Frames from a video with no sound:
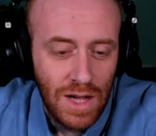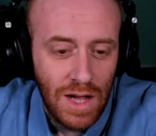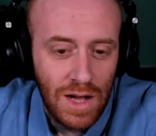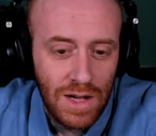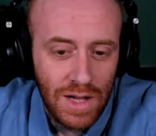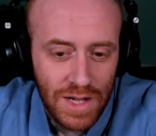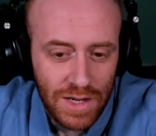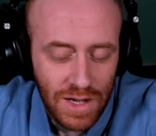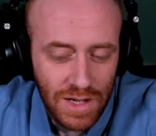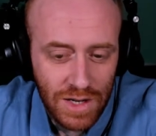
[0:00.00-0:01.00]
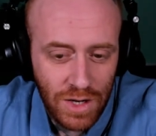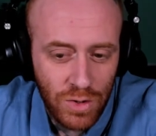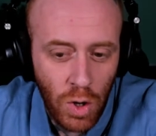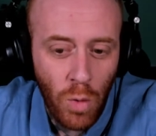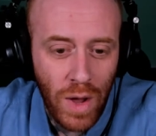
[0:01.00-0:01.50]
and in
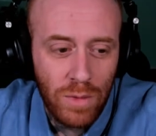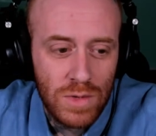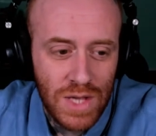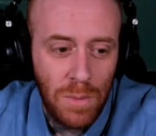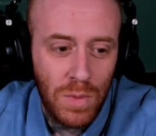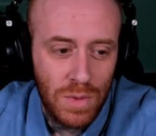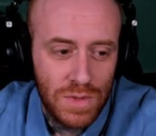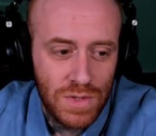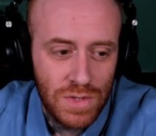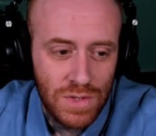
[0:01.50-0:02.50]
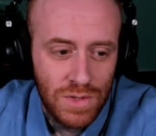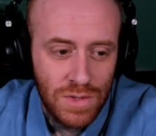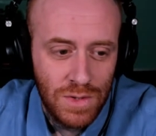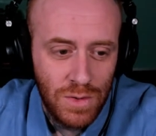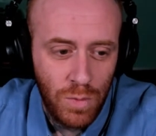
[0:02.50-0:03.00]
no way resembles
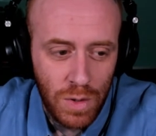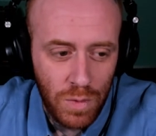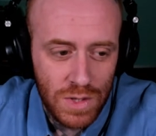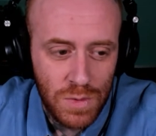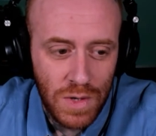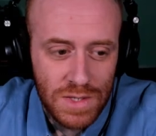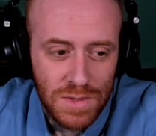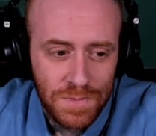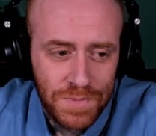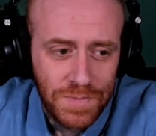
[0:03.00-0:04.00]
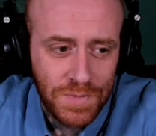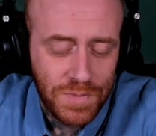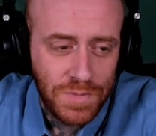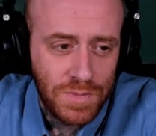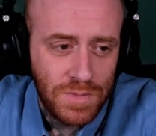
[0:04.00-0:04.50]
what it once was.
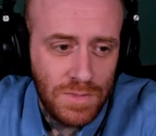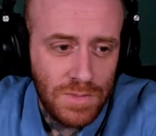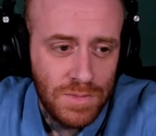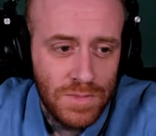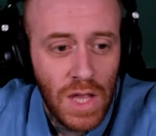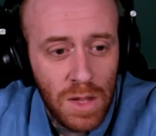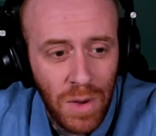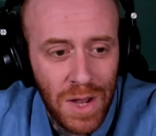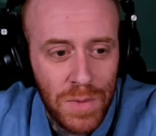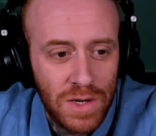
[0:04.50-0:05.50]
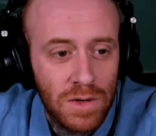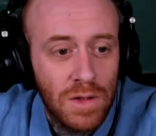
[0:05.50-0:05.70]
In my opinion.